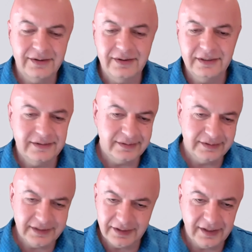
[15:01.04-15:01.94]
there is a
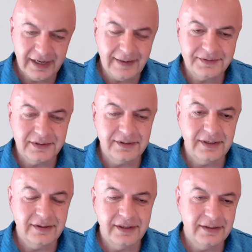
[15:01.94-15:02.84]
zillion apps out
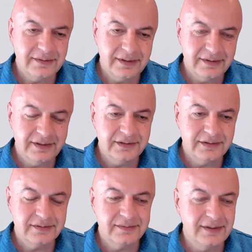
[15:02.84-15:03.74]
there. Yeah,
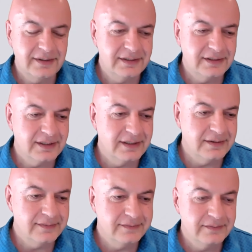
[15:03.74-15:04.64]
there is
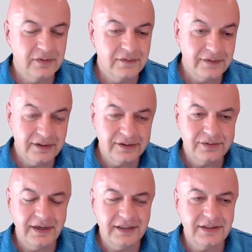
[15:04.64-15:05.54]
Morphilio
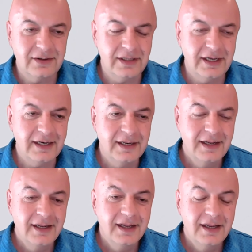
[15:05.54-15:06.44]
Trace and all that.
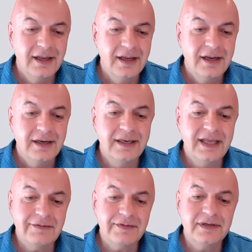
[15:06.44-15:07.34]

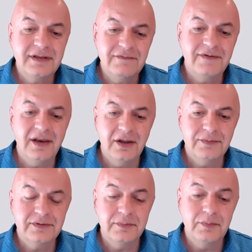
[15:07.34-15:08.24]
They were
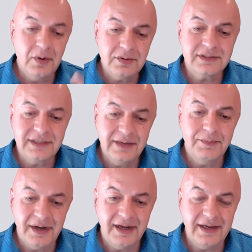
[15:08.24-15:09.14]
developed mostly
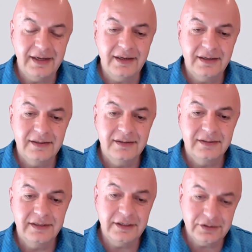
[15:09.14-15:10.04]
by
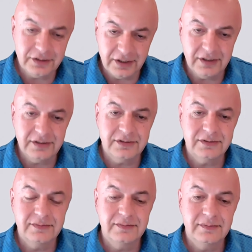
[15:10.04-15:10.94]
engineers
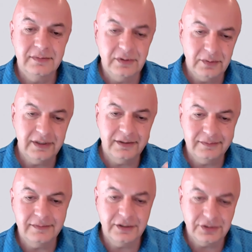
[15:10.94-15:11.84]

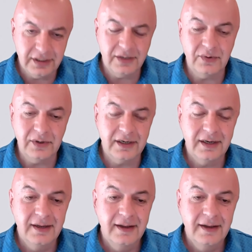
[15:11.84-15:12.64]
doing engineering work.